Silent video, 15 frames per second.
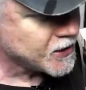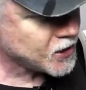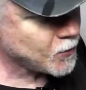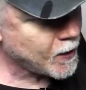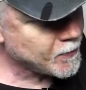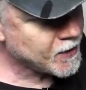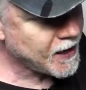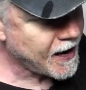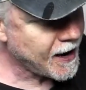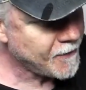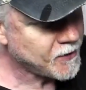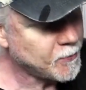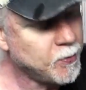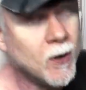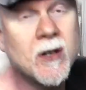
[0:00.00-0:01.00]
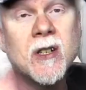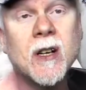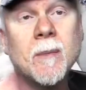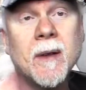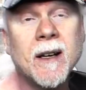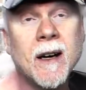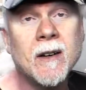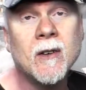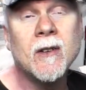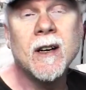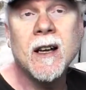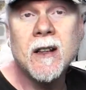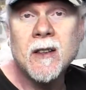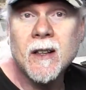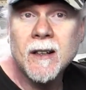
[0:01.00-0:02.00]
so I'm going to have to put something
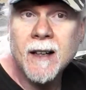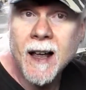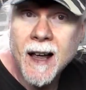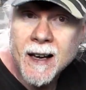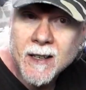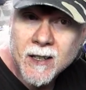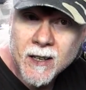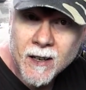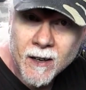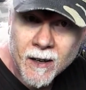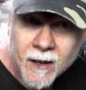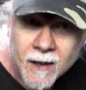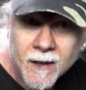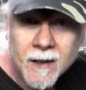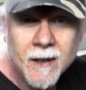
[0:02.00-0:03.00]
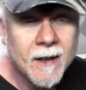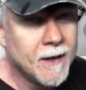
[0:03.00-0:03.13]
underneath the legs here